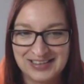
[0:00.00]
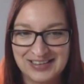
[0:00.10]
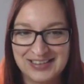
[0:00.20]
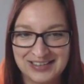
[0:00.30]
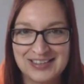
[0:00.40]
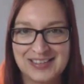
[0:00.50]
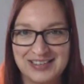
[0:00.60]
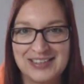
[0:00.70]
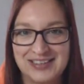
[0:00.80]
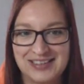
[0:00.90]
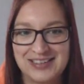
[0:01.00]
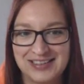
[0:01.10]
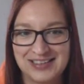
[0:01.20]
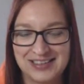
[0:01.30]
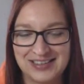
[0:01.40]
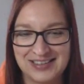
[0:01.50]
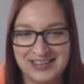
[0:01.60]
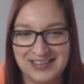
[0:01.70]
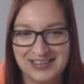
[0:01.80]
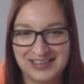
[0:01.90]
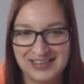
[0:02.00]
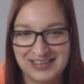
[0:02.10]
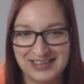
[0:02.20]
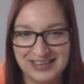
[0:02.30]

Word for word: put my logo on it, and then I can claim it.